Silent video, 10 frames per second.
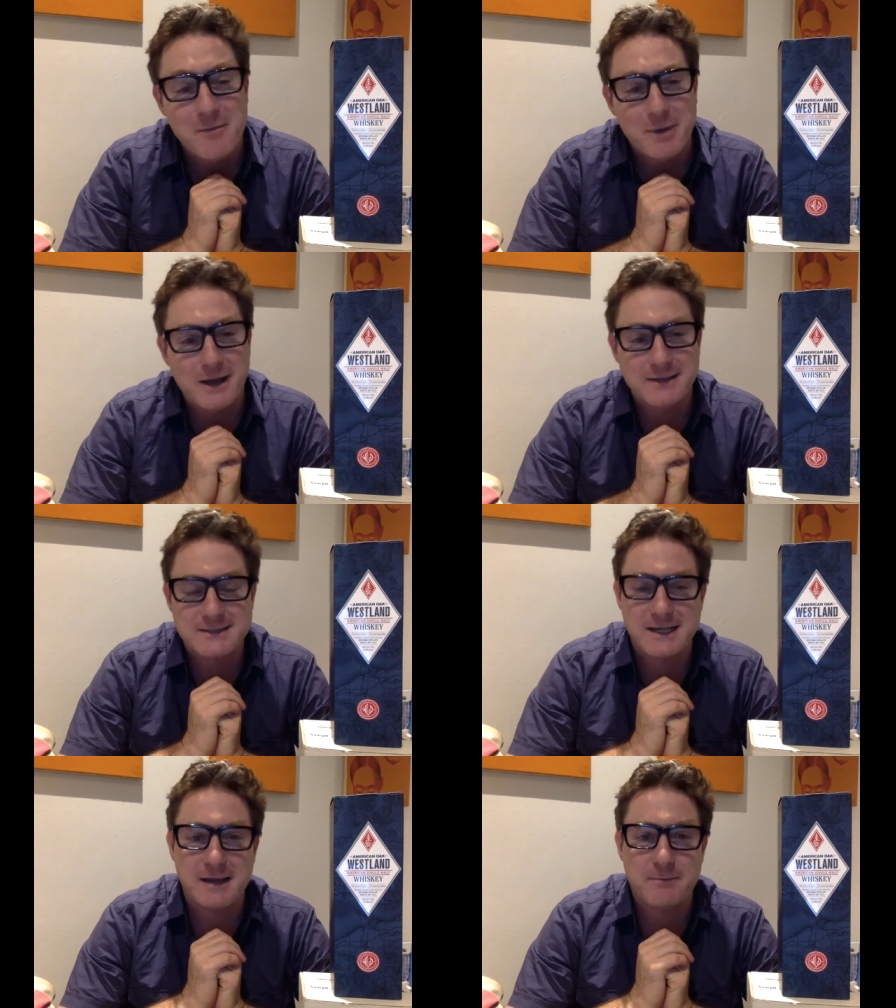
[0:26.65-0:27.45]
but
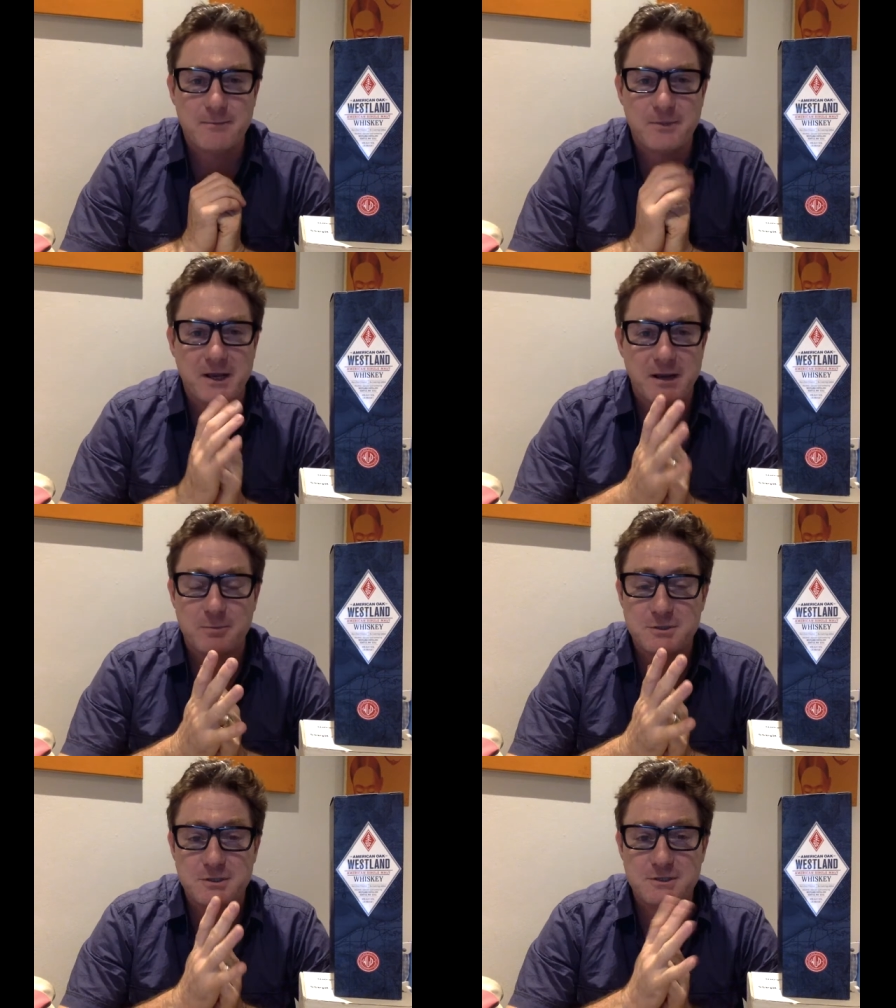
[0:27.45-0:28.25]
they're now
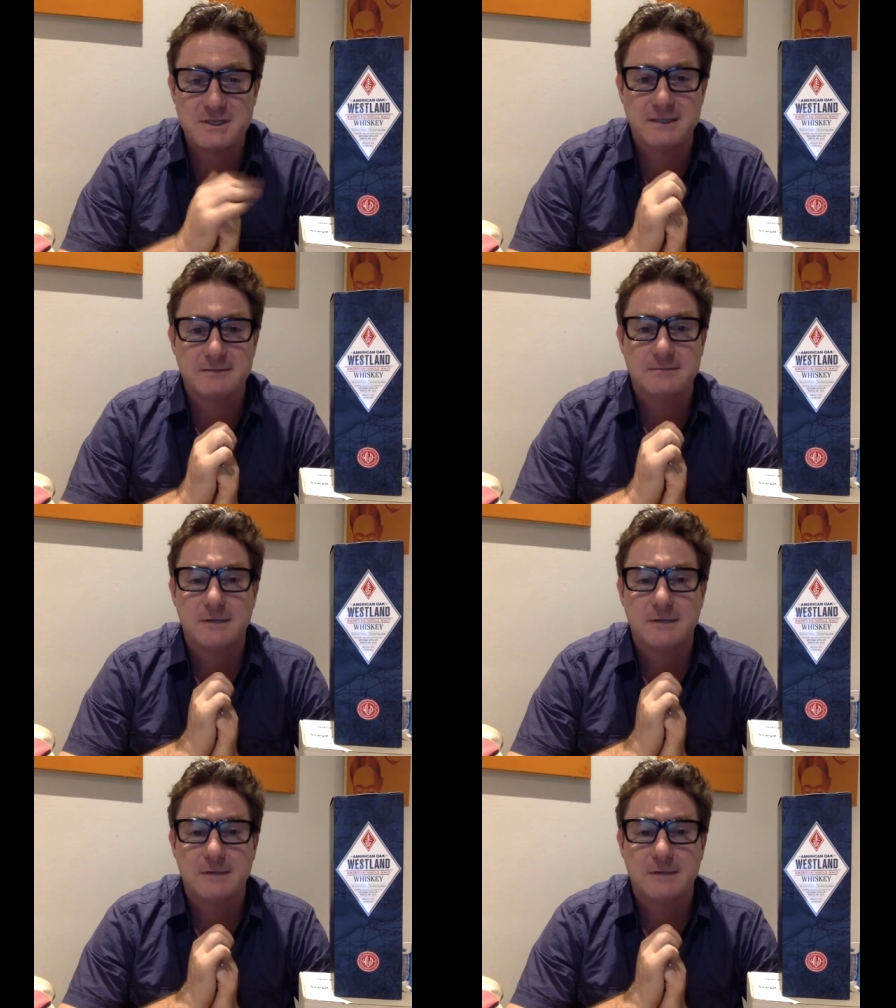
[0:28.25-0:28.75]
producing